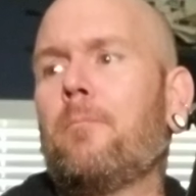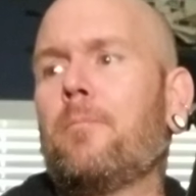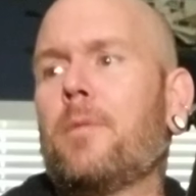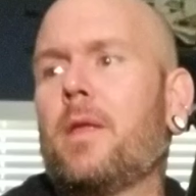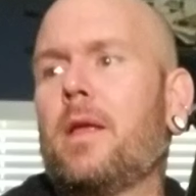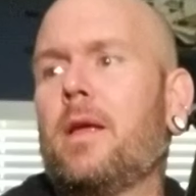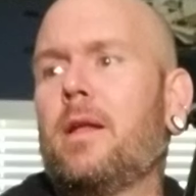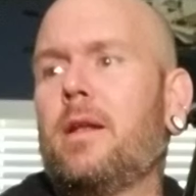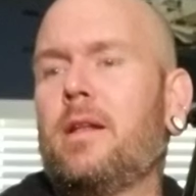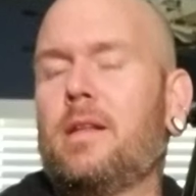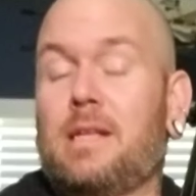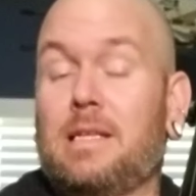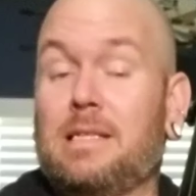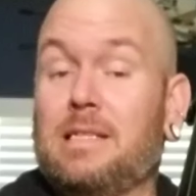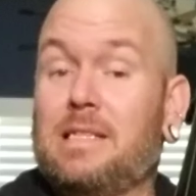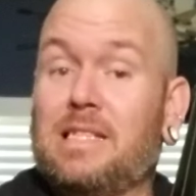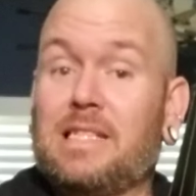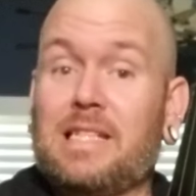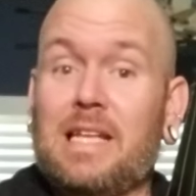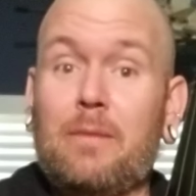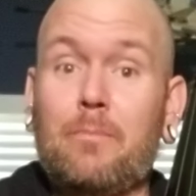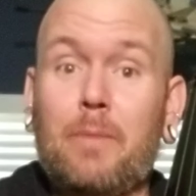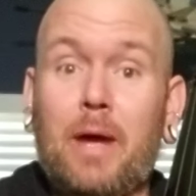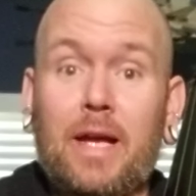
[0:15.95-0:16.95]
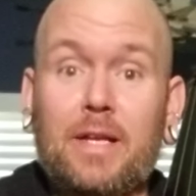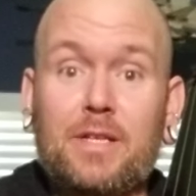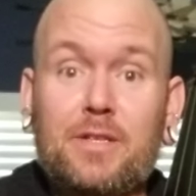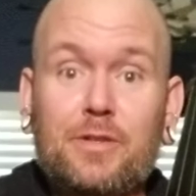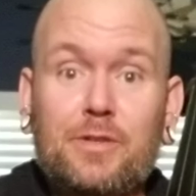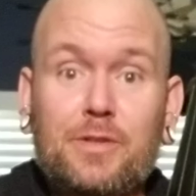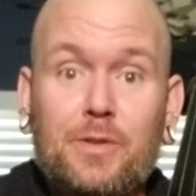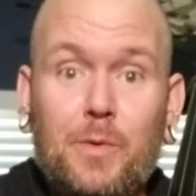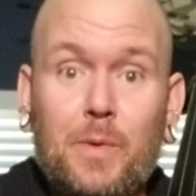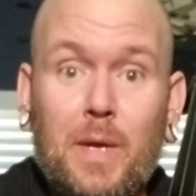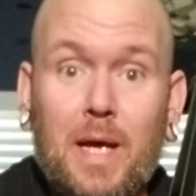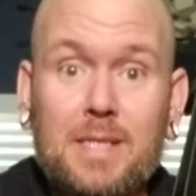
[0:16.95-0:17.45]
in C major,
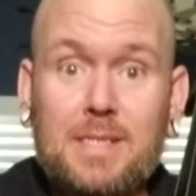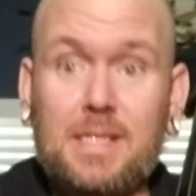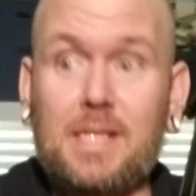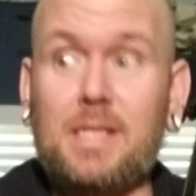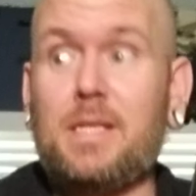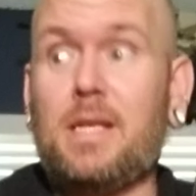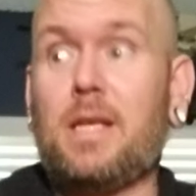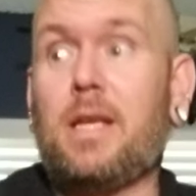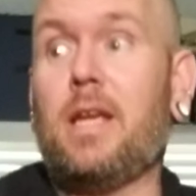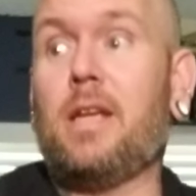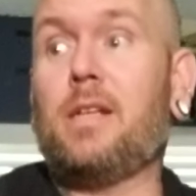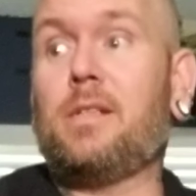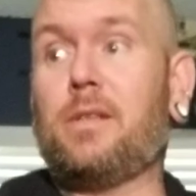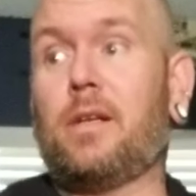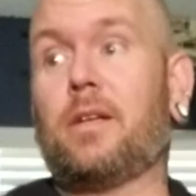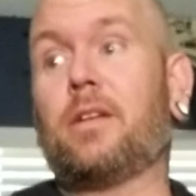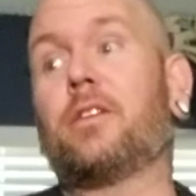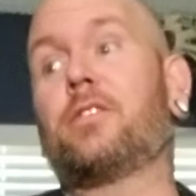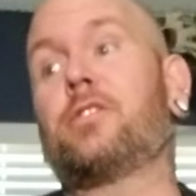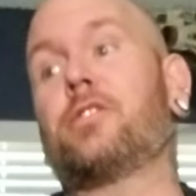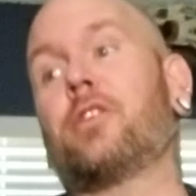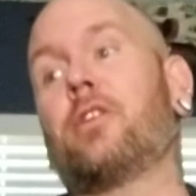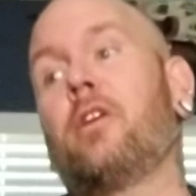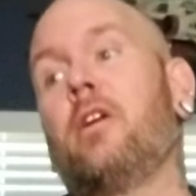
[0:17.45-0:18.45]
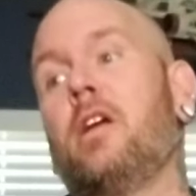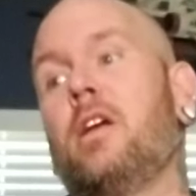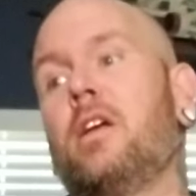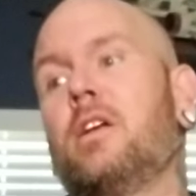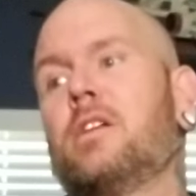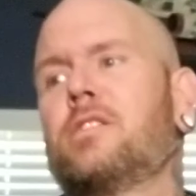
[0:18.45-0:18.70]
so a nice easy key signature.